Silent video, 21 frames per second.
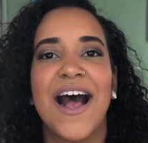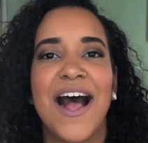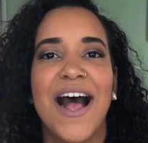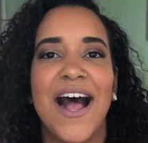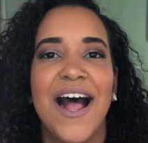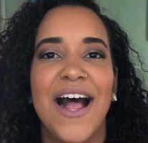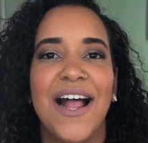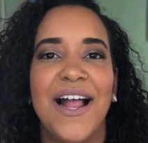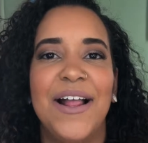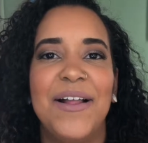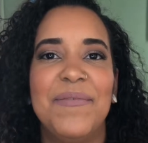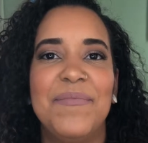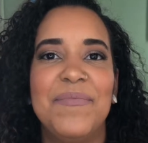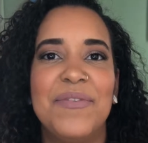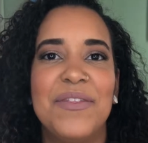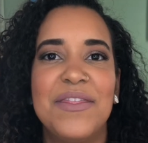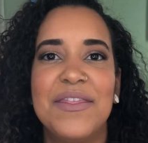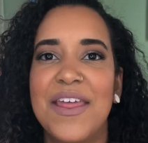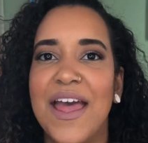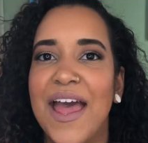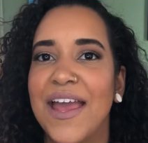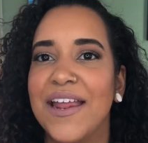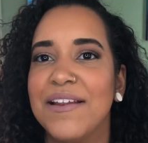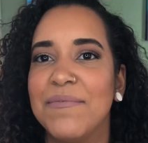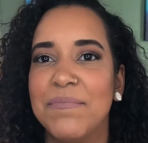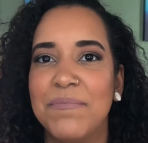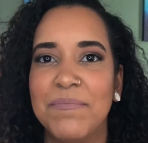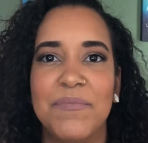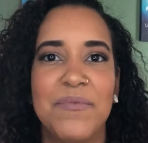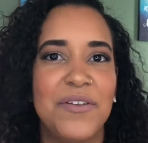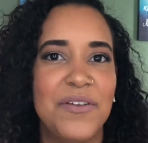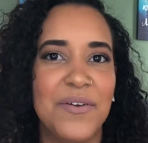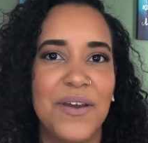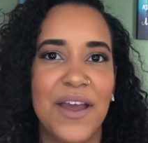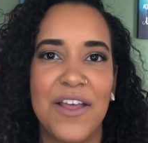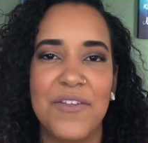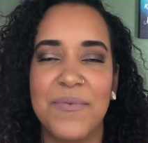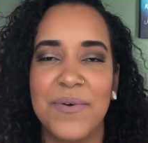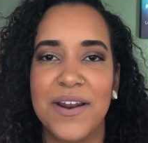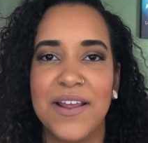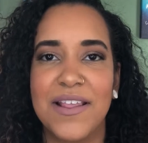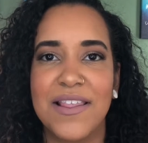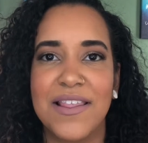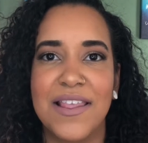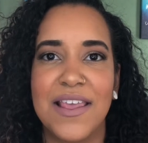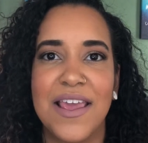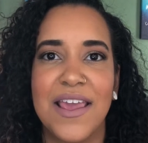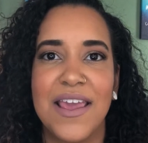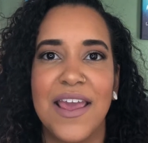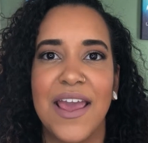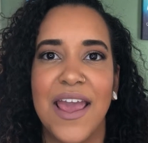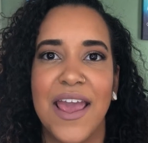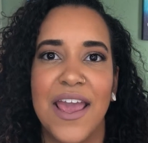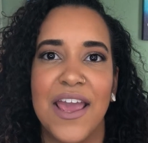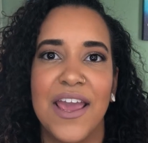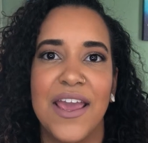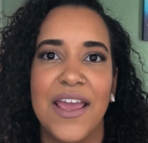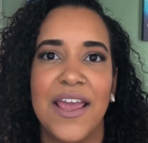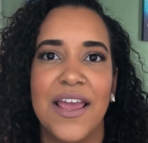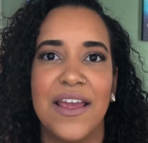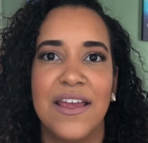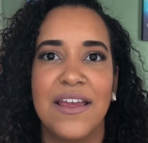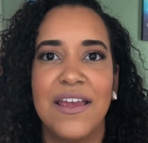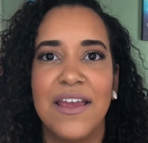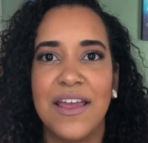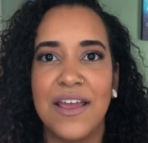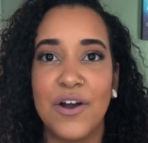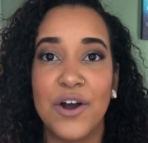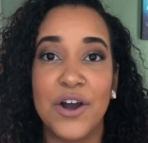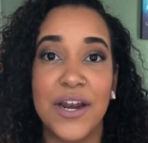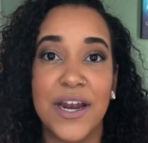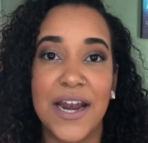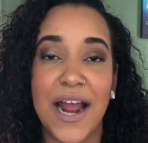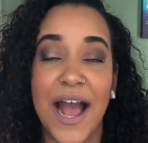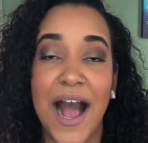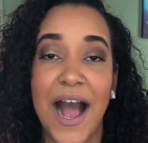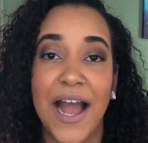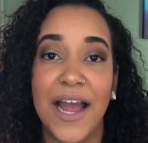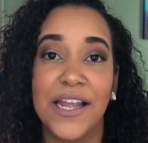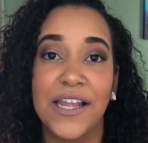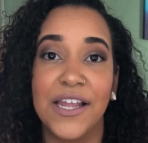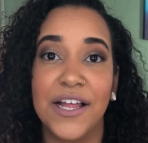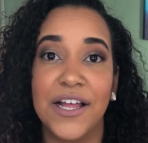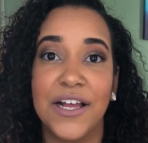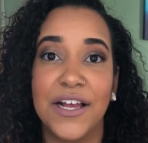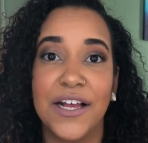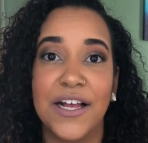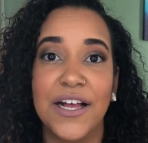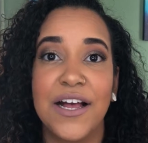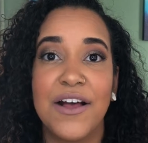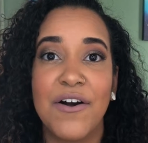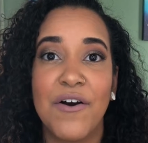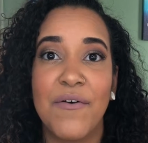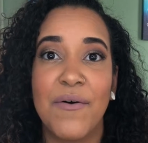That you guys want to see a hooded eye look